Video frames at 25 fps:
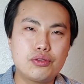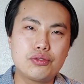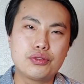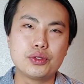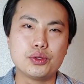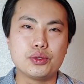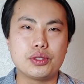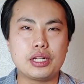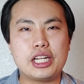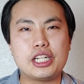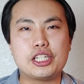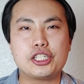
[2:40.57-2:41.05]

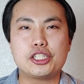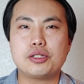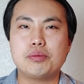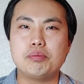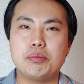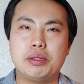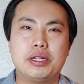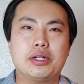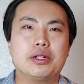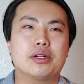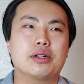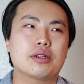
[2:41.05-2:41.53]
fruit-ish
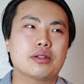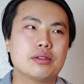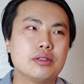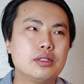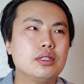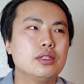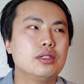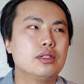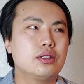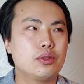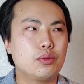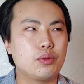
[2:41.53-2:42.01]
beer
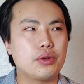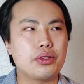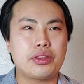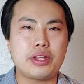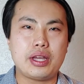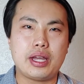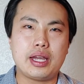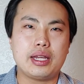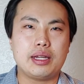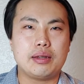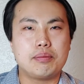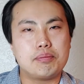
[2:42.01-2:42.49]
with
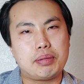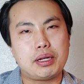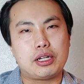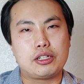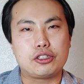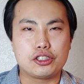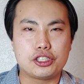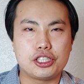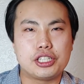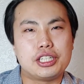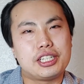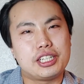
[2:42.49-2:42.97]
a
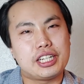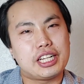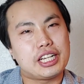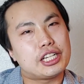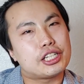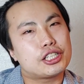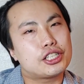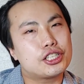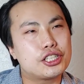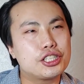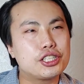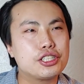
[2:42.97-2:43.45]

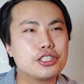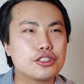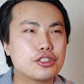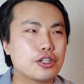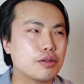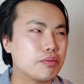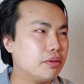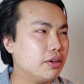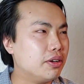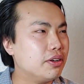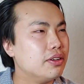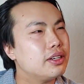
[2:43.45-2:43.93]
Belgian-ish
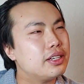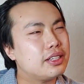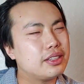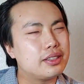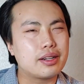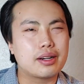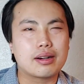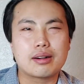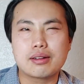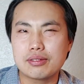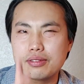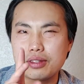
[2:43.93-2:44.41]
triple in
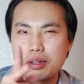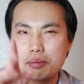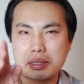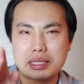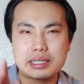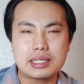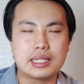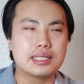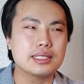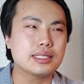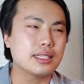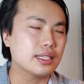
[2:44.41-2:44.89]
there, if that
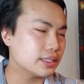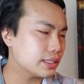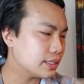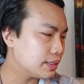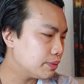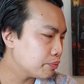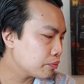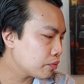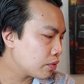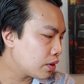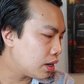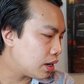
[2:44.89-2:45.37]
makes any sense.
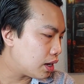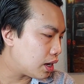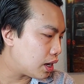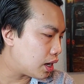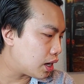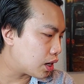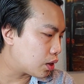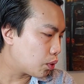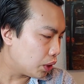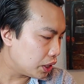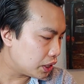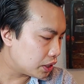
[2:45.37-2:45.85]

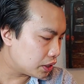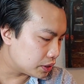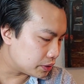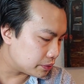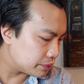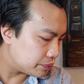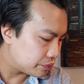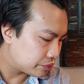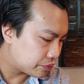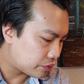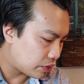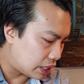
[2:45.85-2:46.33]
Quite
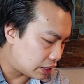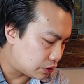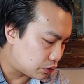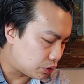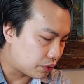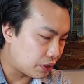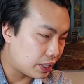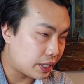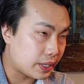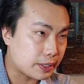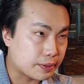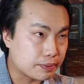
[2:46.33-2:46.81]
good. That's
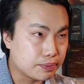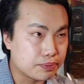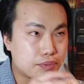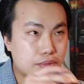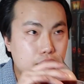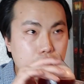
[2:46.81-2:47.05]
for rating.